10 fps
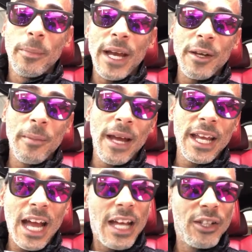Biker Mike,
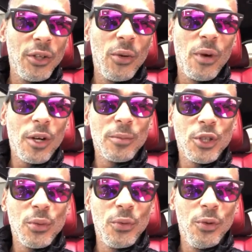how you doing? Welcome to
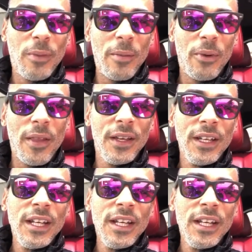the room, my brother.